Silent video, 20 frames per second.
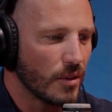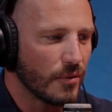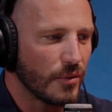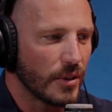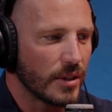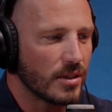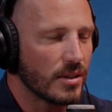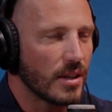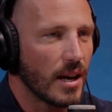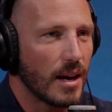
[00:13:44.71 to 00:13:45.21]
if
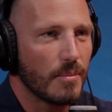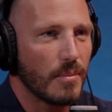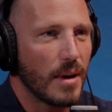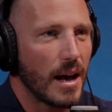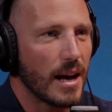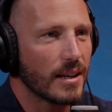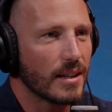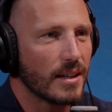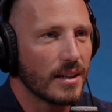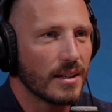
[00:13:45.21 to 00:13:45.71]
I start
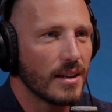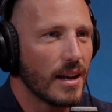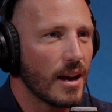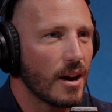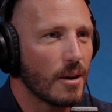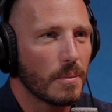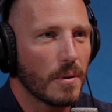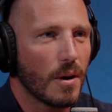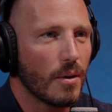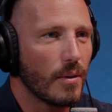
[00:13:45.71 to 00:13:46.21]
marketing
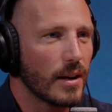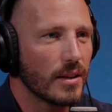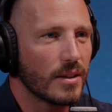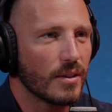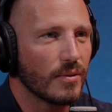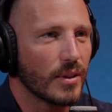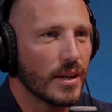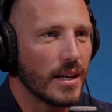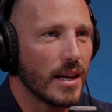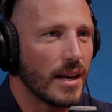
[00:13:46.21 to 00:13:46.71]
now
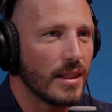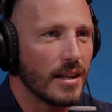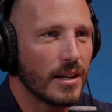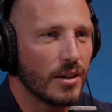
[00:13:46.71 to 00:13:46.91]
proactively and